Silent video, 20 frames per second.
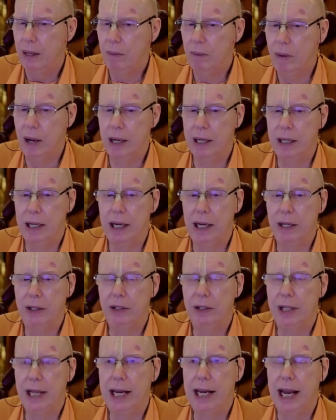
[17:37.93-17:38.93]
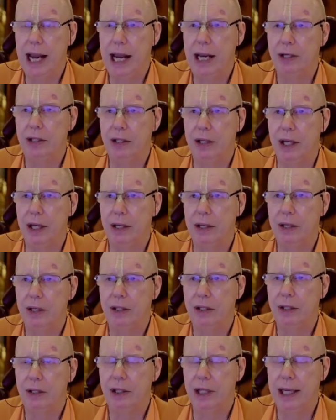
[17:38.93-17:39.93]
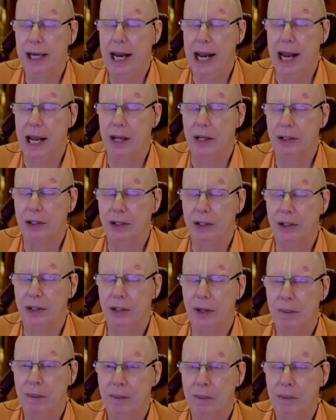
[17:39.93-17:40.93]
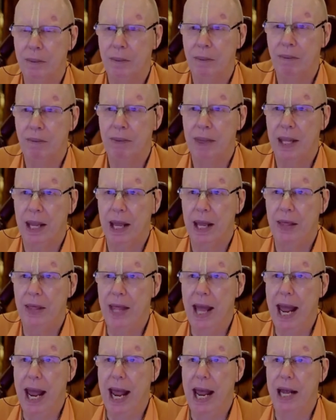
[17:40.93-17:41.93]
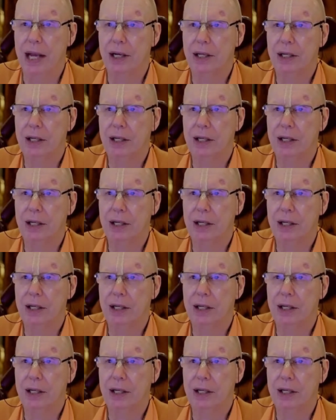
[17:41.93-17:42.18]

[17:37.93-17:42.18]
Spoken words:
What is the essence? Yes, that